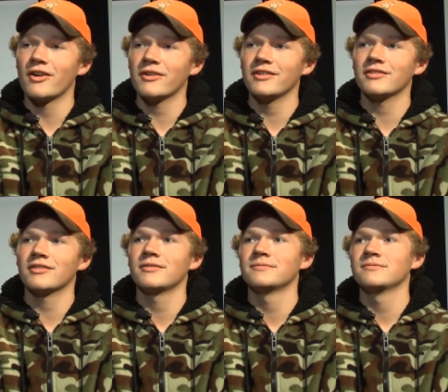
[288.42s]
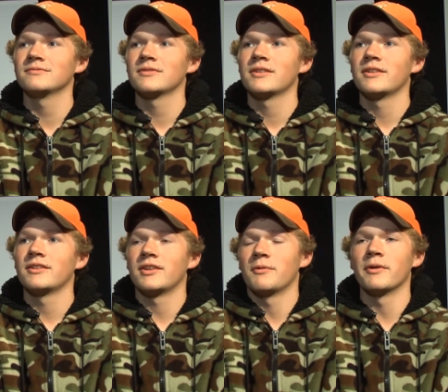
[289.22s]
Congress? Fix
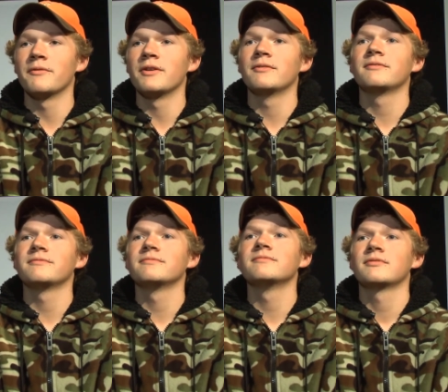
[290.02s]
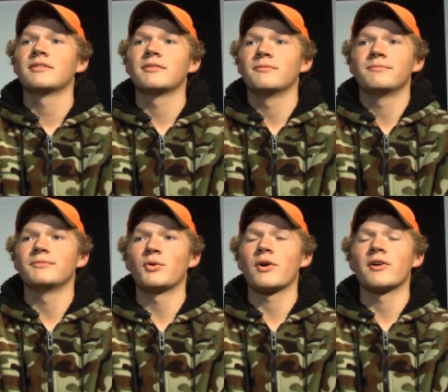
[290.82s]
Congress. Get rid of it.
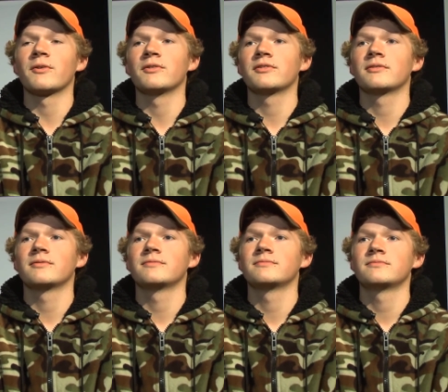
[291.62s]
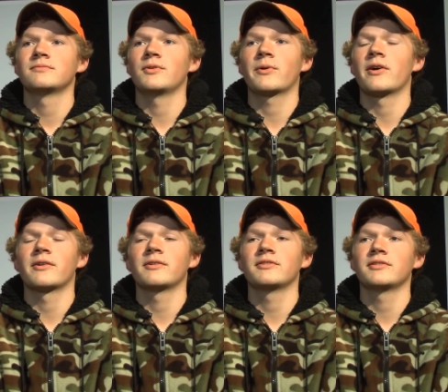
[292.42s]
No Congress. No Congress. No
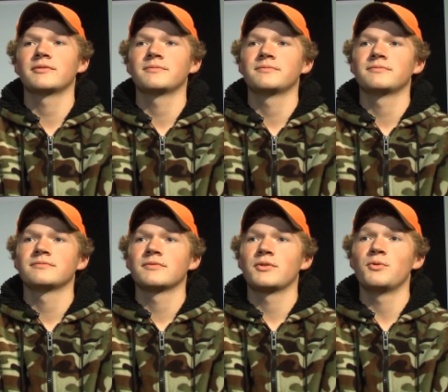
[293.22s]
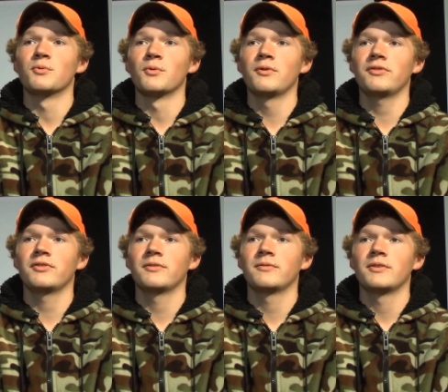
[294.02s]
Congress. Who rules? Who
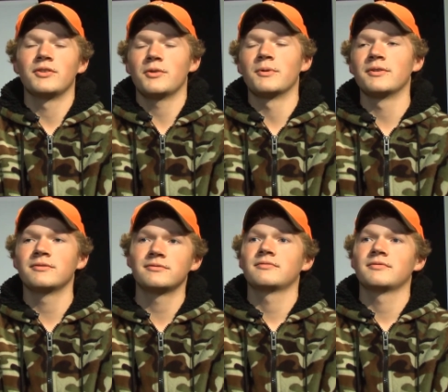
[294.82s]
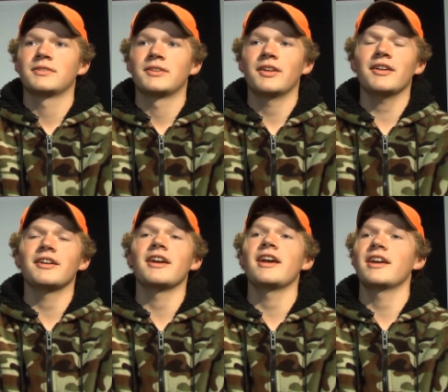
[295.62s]
rules? Yeah. No one.
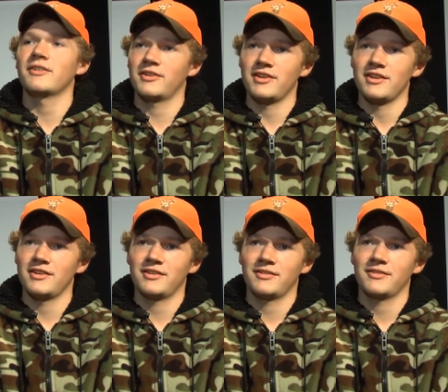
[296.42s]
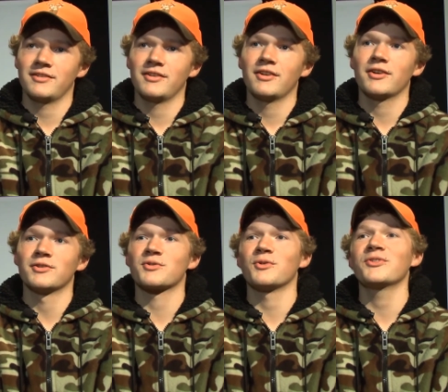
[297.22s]
Not anarchy.
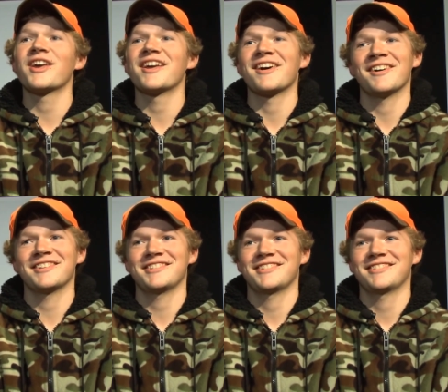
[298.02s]
Controlled chaos.